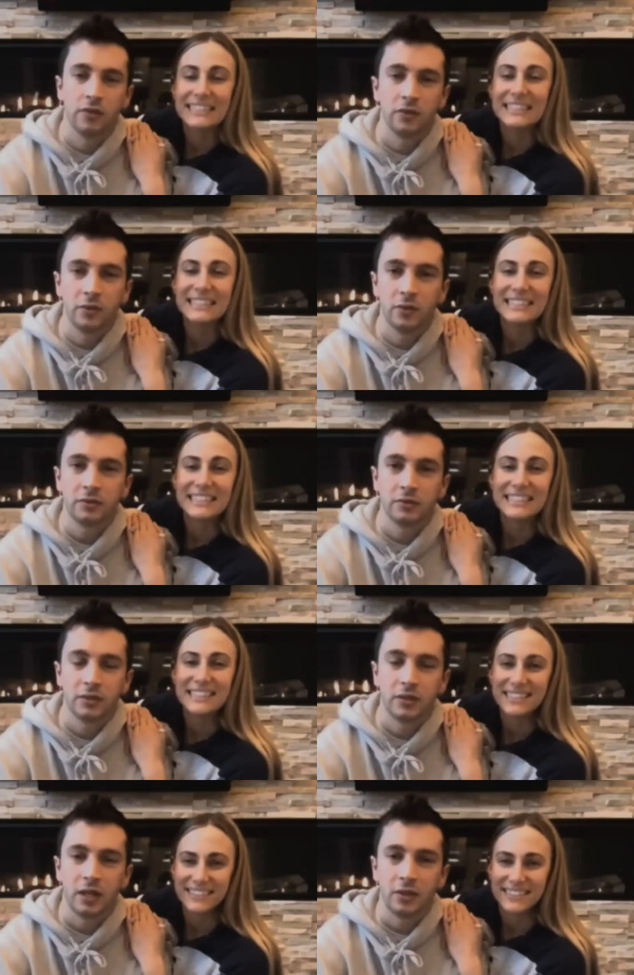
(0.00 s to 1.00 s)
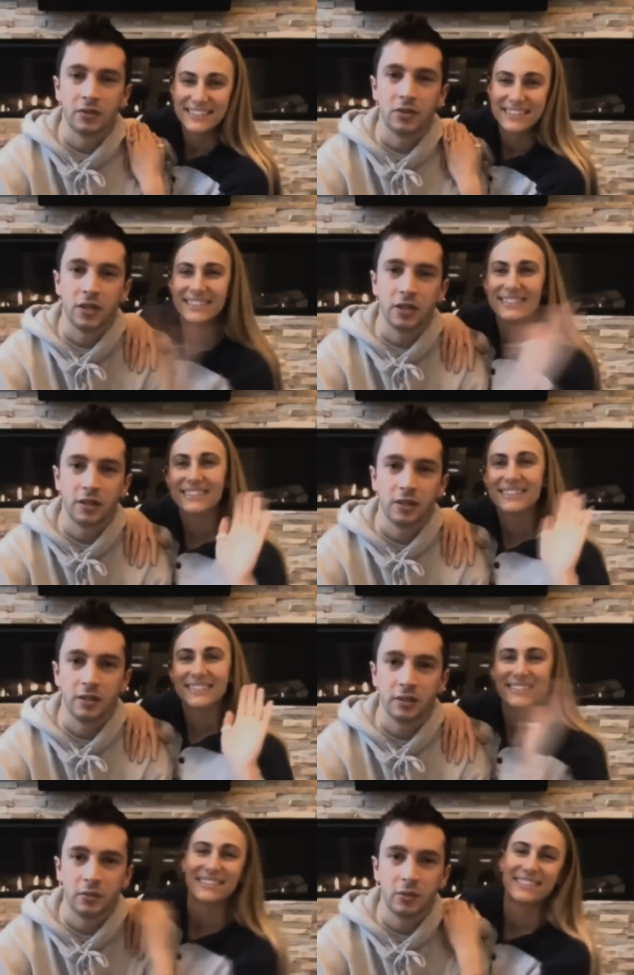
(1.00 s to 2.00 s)
Speaker 1: Hello everyone, Tyler and Jenna
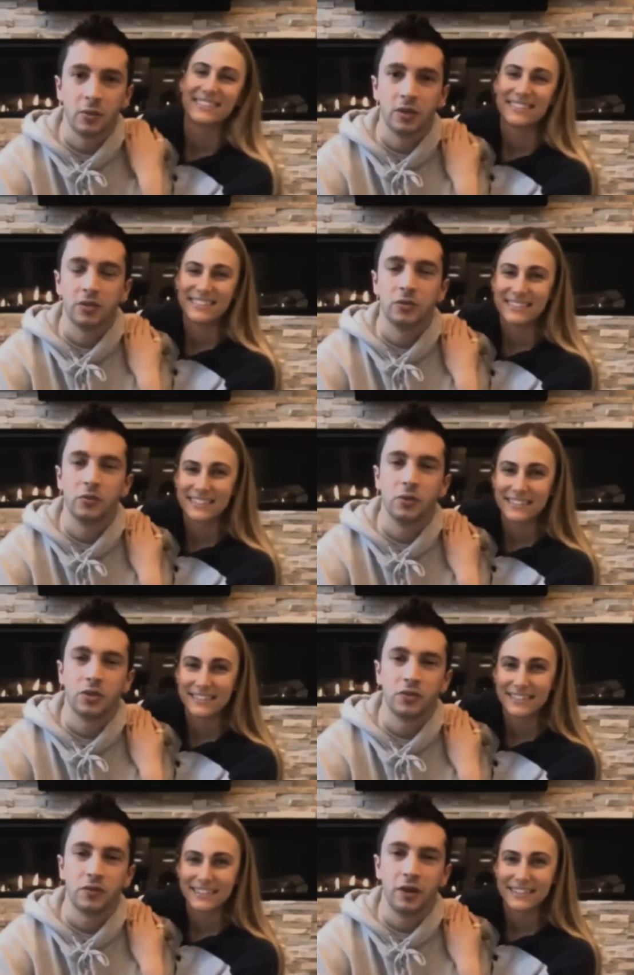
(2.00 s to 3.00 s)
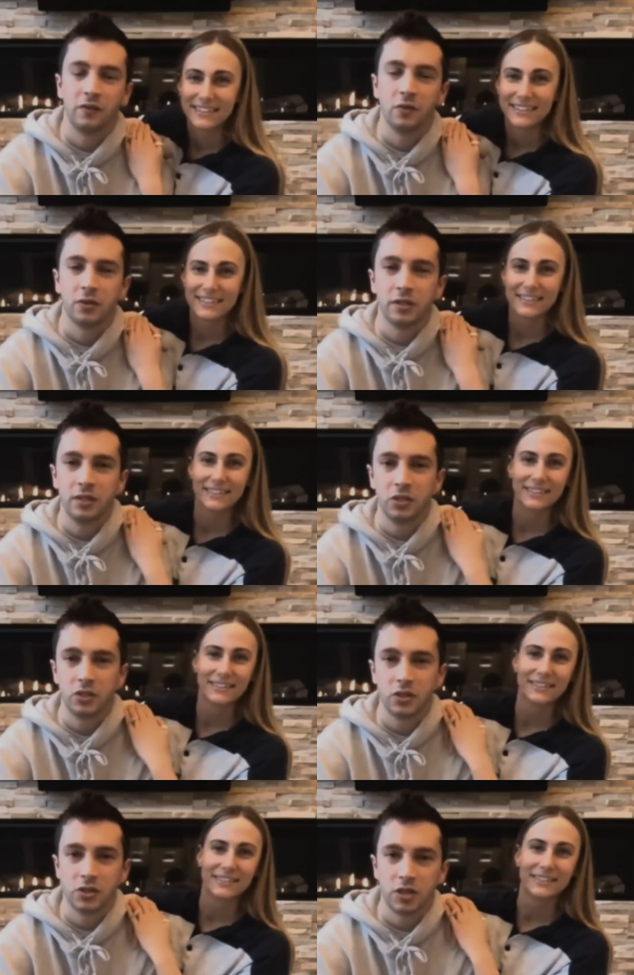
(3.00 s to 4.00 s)
here. We want to wish 514
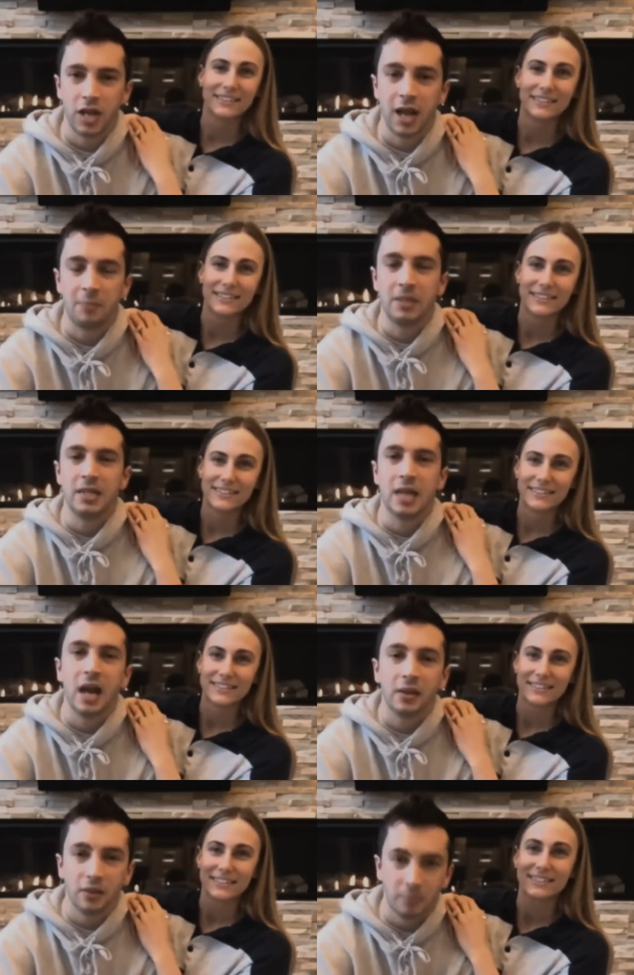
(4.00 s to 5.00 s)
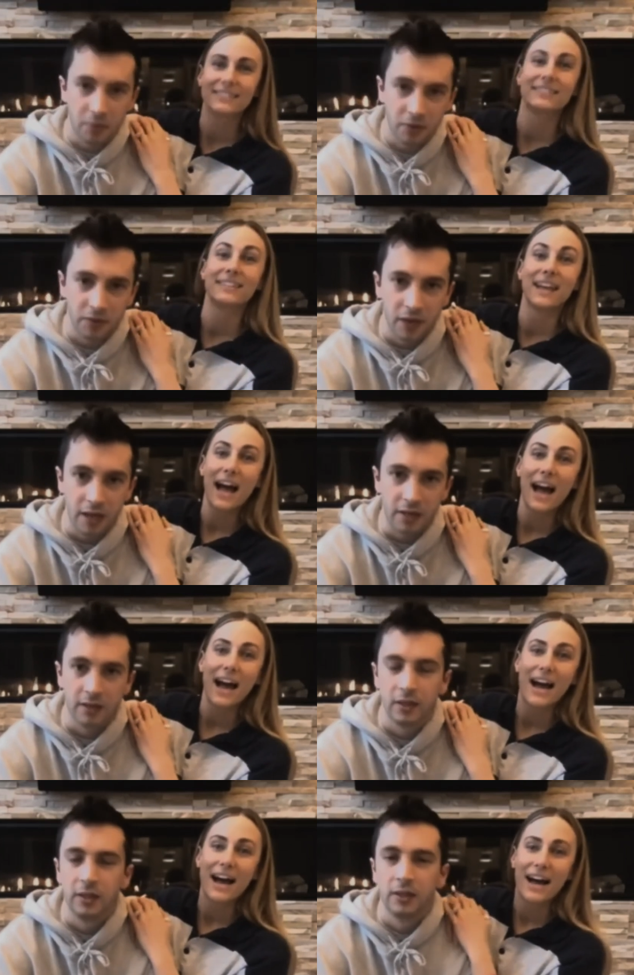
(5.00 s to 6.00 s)
Church happy 9th birthday.
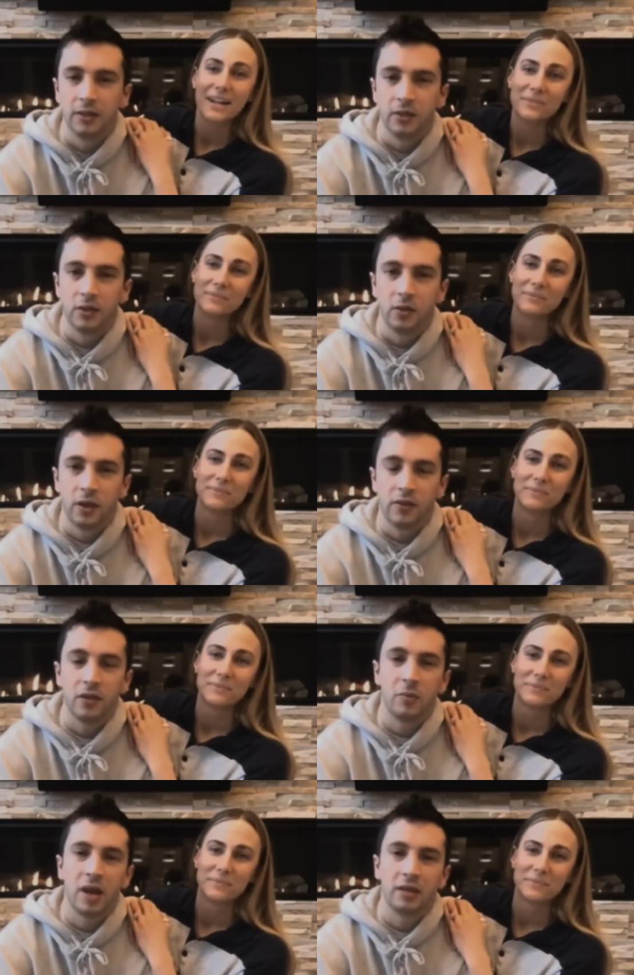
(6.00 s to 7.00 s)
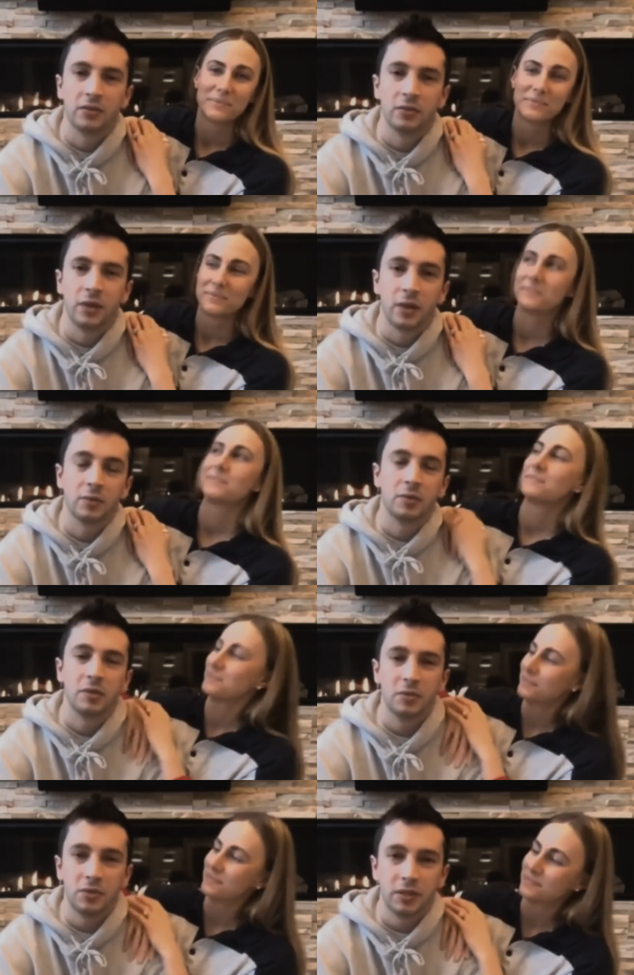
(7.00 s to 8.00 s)
You know, when I think back to when I was
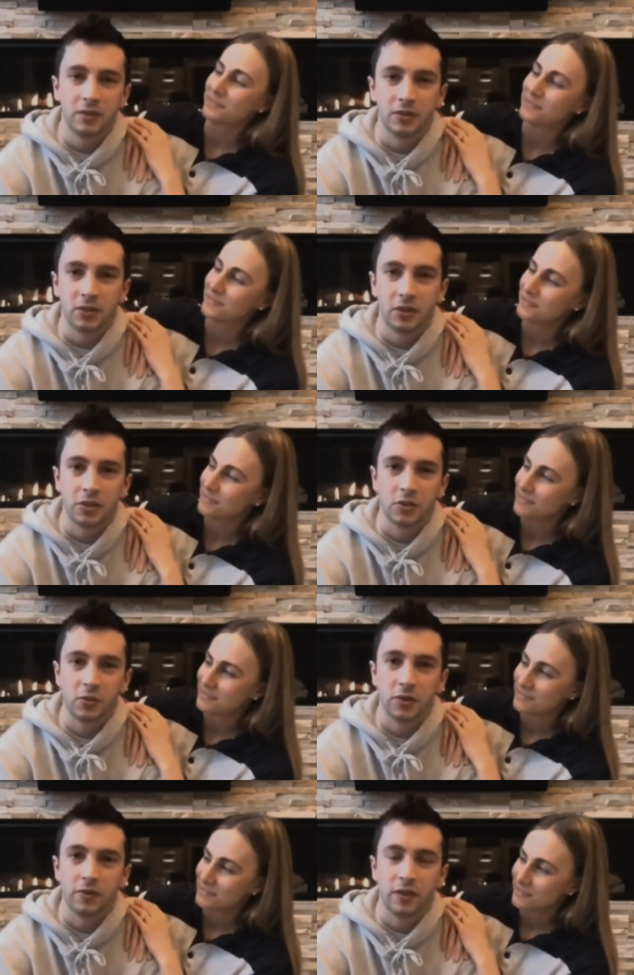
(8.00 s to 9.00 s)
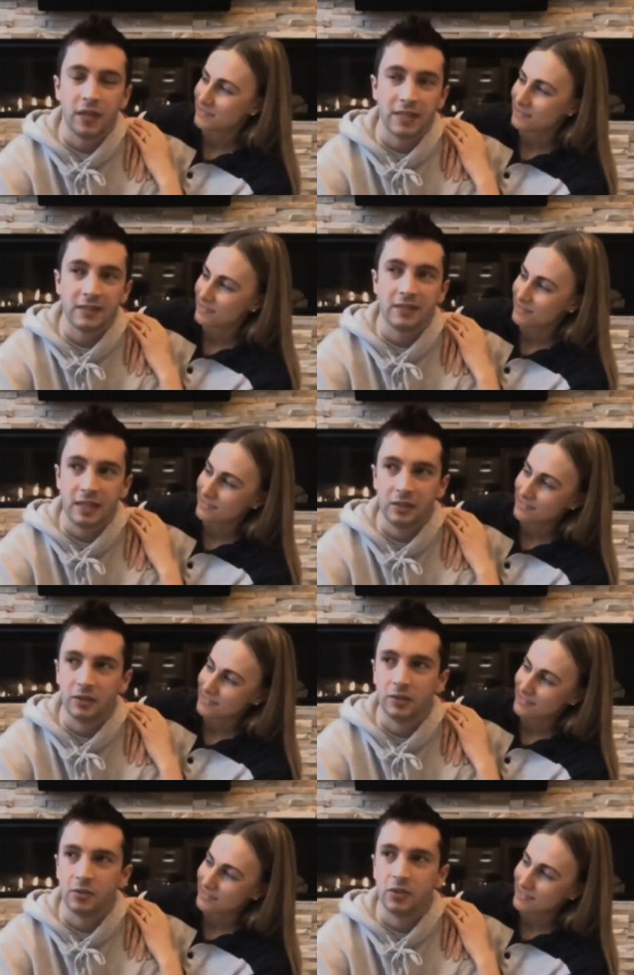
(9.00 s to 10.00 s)
playing music at the church, one of the lessons I
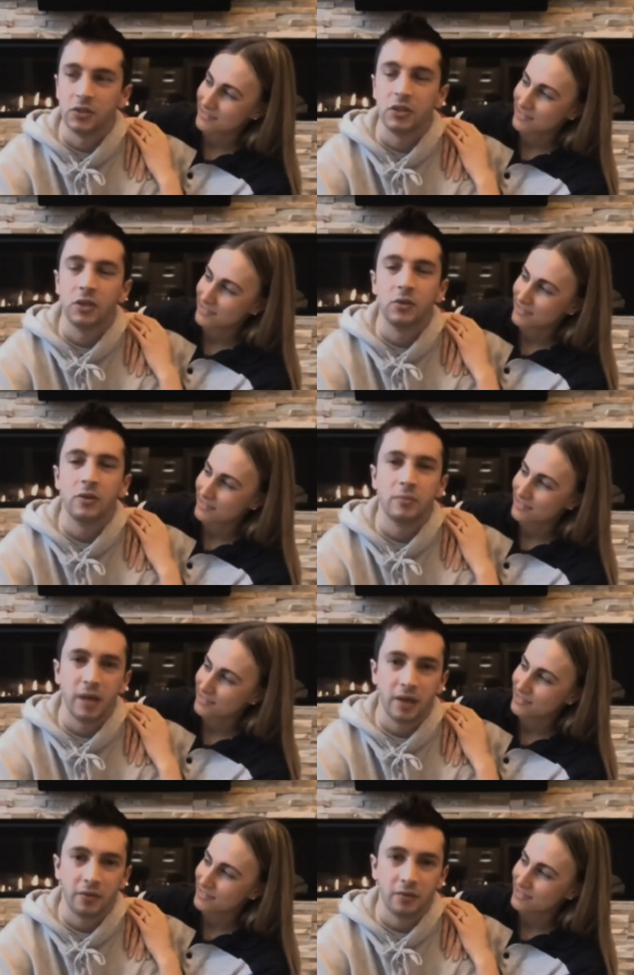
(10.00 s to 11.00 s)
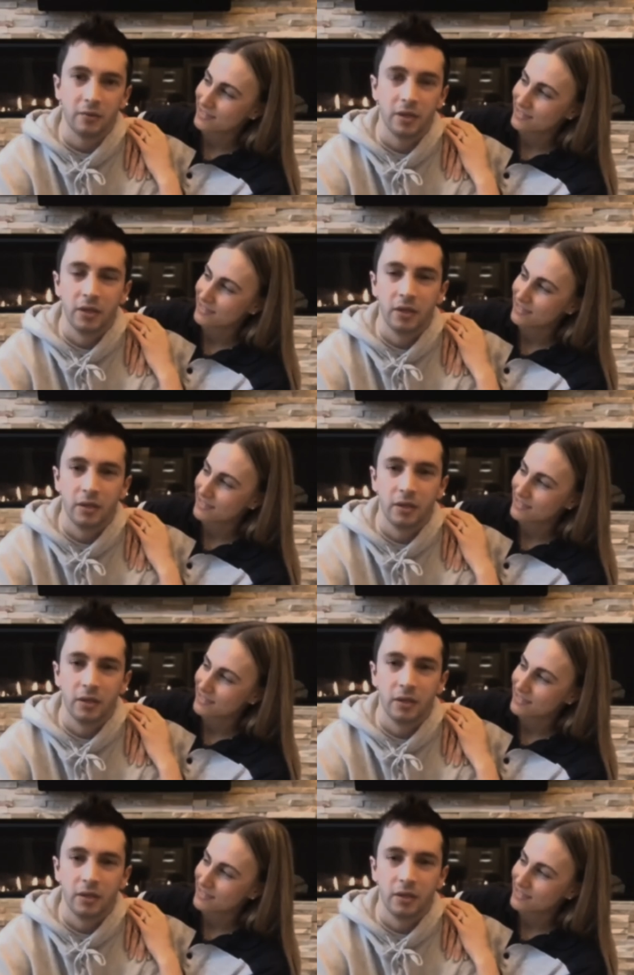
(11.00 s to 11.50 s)
learned was to go to the bathroom